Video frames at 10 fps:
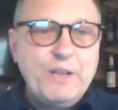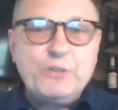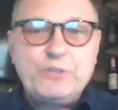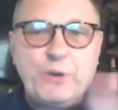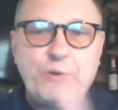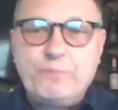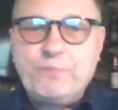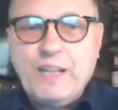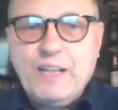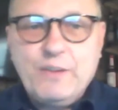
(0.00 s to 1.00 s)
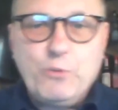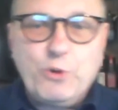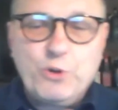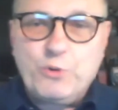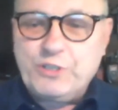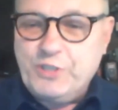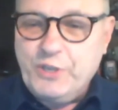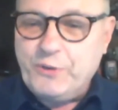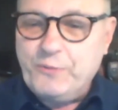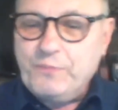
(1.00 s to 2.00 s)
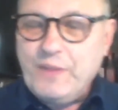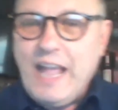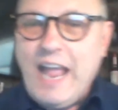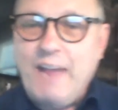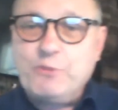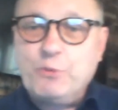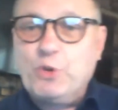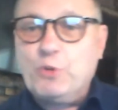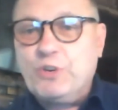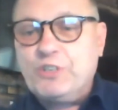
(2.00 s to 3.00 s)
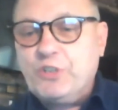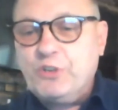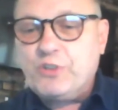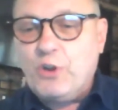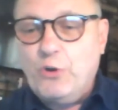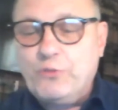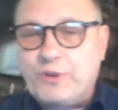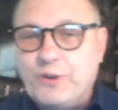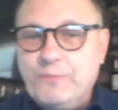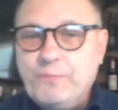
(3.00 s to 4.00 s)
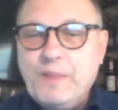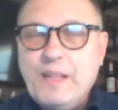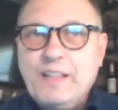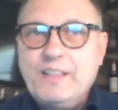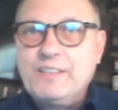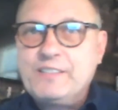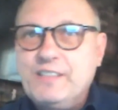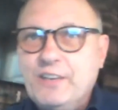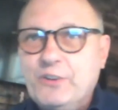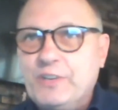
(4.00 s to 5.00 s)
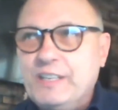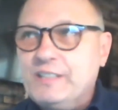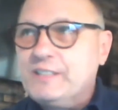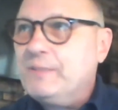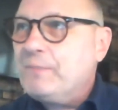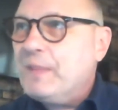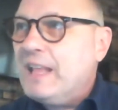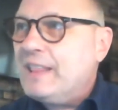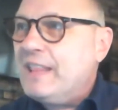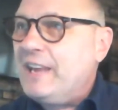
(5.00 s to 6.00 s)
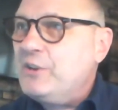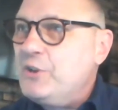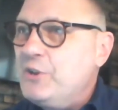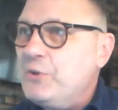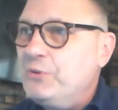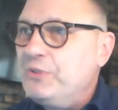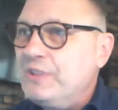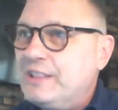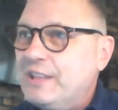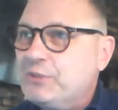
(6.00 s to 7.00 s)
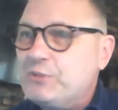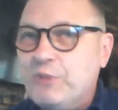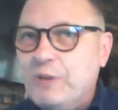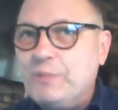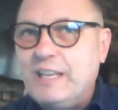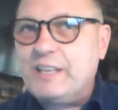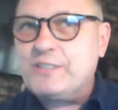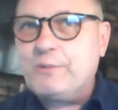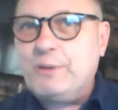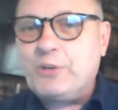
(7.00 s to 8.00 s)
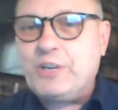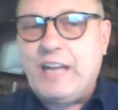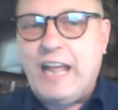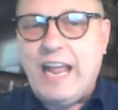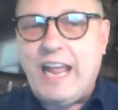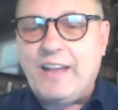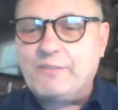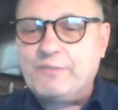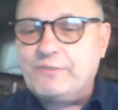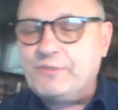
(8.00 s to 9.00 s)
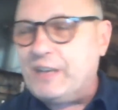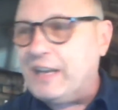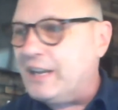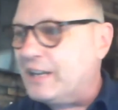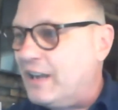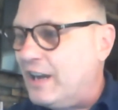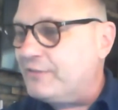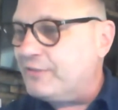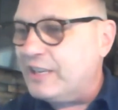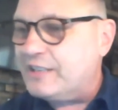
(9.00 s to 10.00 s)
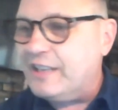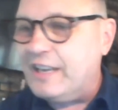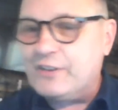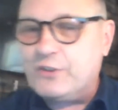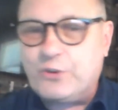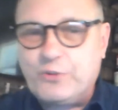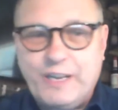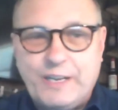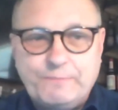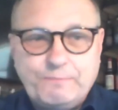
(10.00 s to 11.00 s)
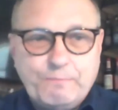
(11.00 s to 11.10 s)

So World War II. After World War II is over, the distilleries, they knew that there was rumblings that we were going to have conflict in Korea.